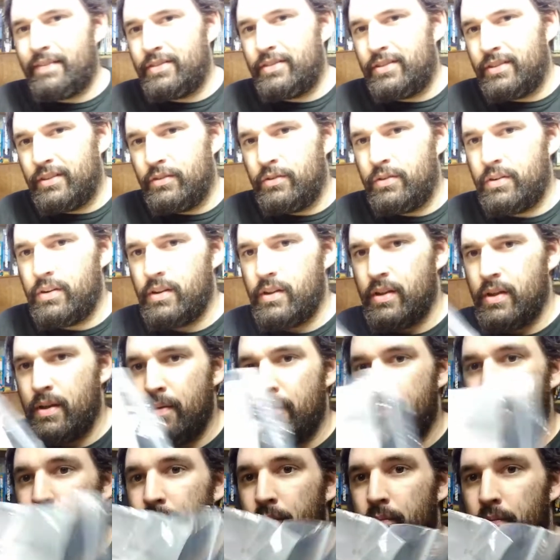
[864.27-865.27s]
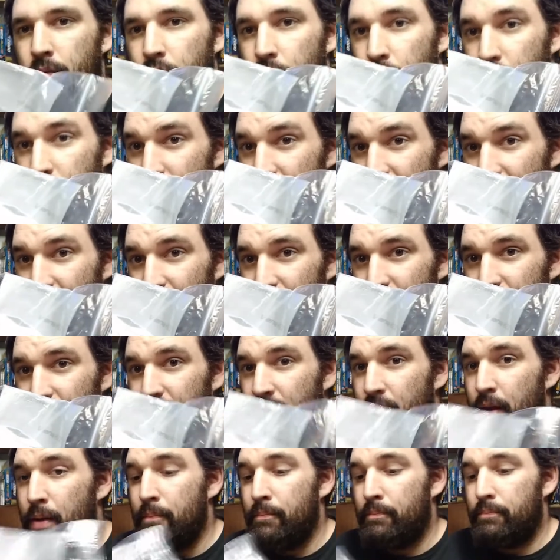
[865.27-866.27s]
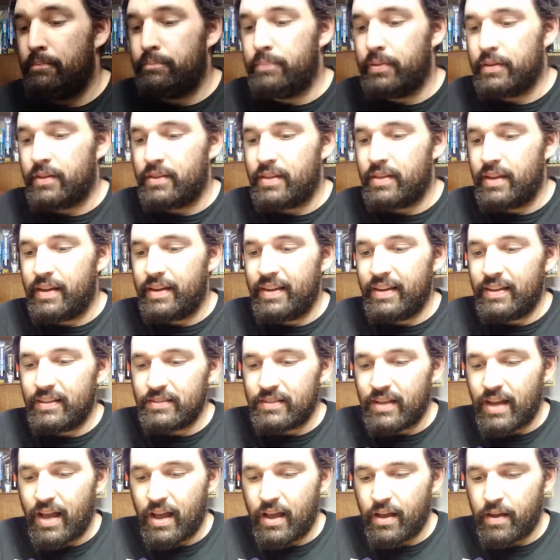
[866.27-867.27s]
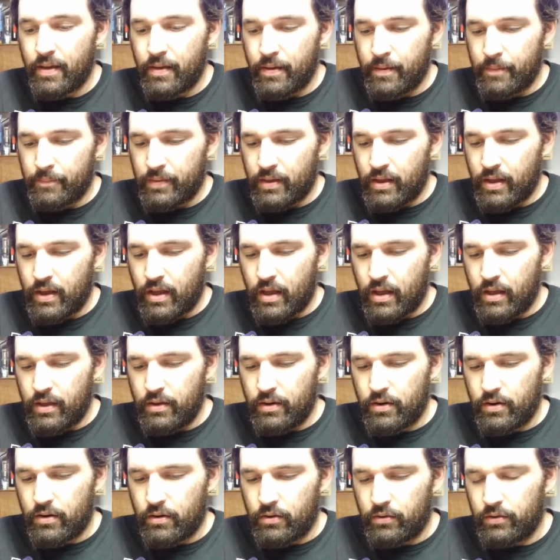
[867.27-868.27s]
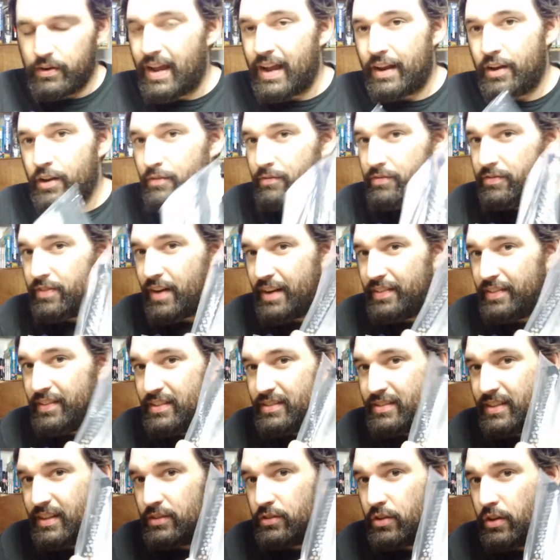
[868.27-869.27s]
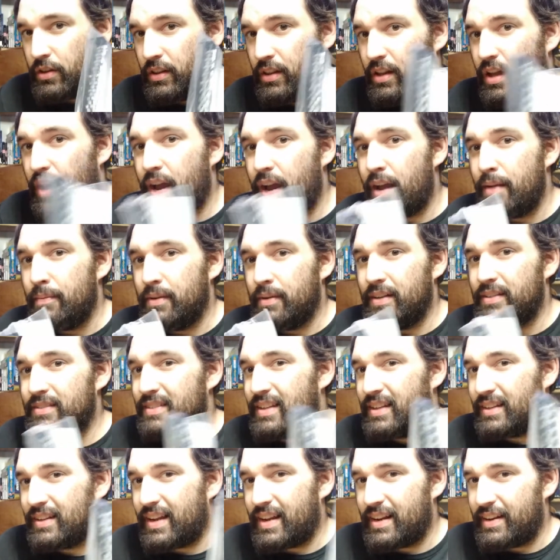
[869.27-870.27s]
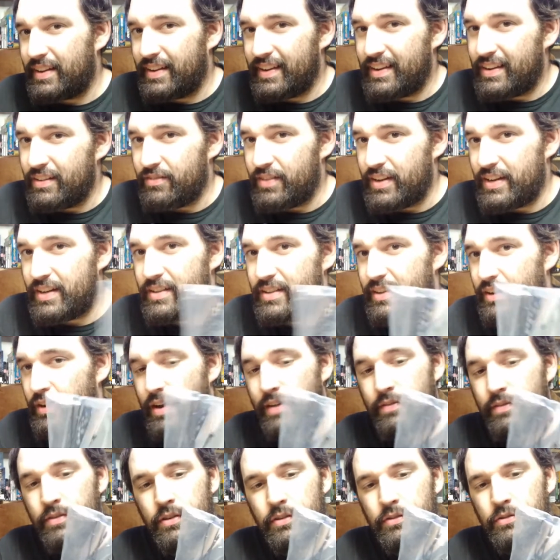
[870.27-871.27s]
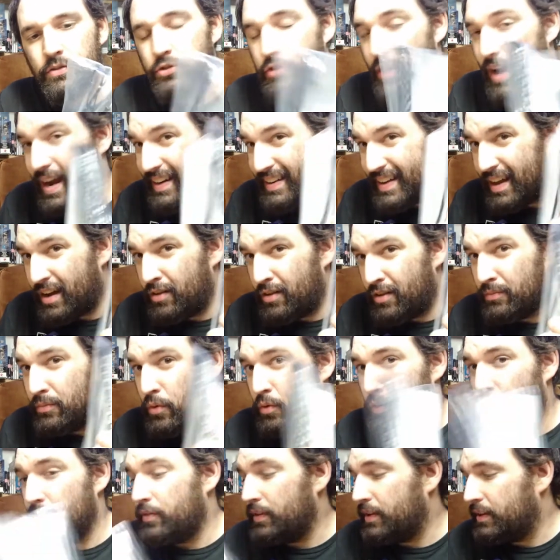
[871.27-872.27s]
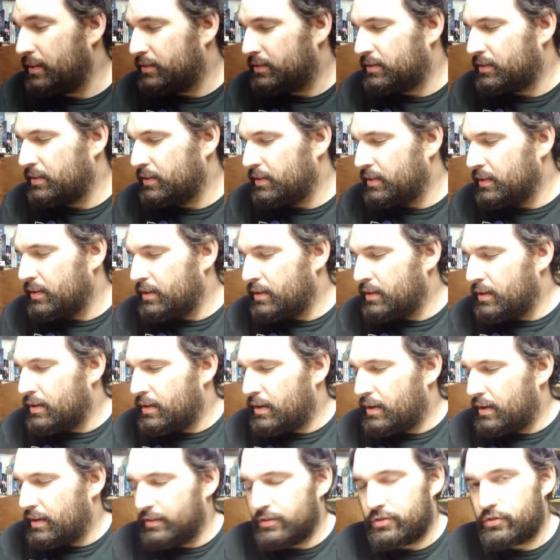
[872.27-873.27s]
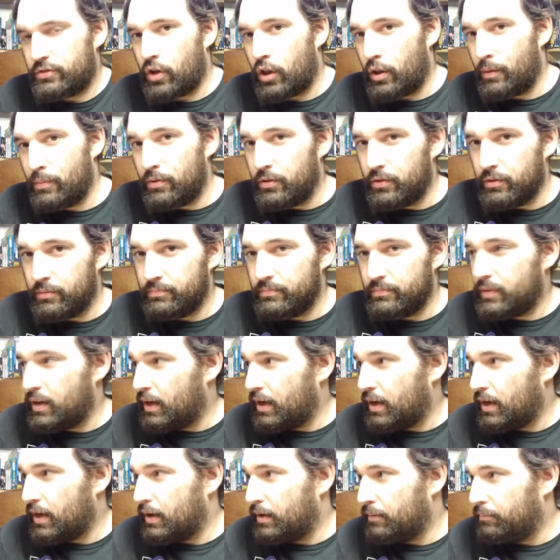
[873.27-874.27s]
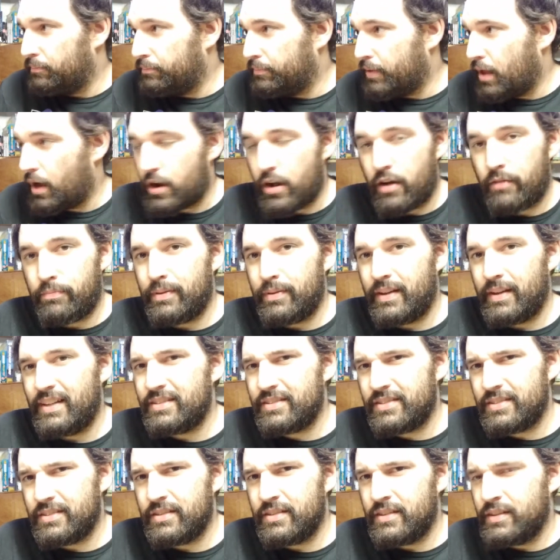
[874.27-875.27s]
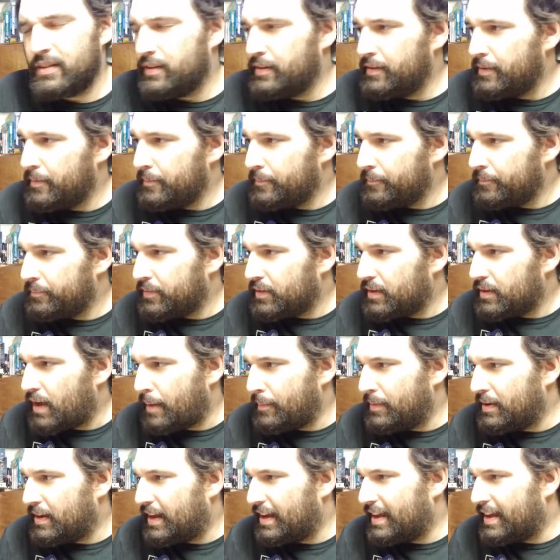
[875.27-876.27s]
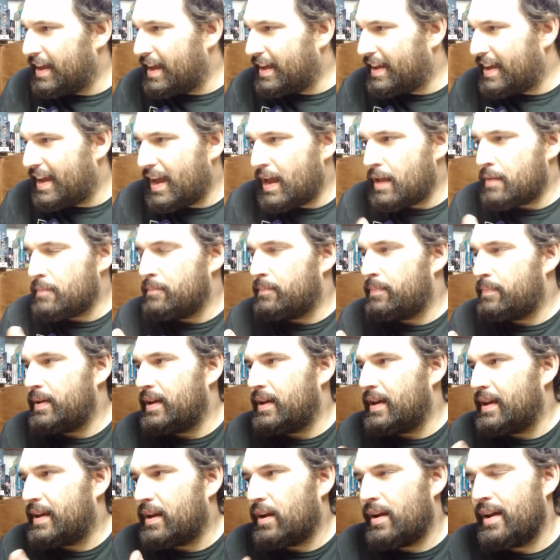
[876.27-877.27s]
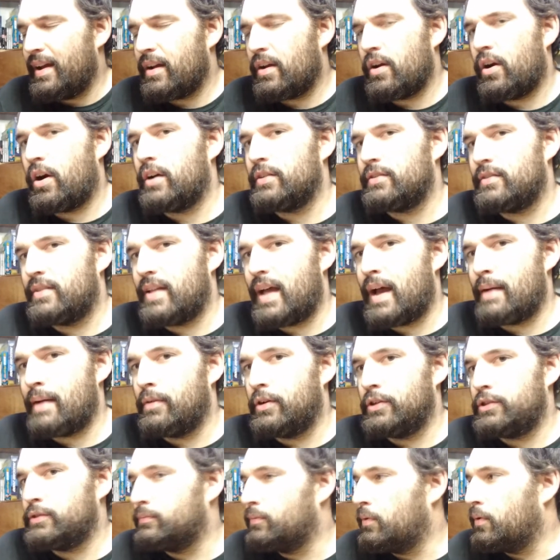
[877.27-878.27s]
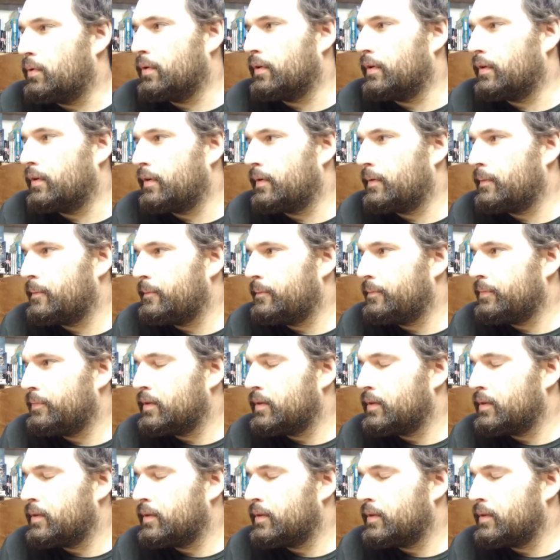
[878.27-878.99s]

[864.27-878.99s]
I'll have to use this. But the thing is, yeah, you can find these things online, but isn't that kind of inconvenient that you have to track down more of these installable block-off plates? I mean, it can't cost that much more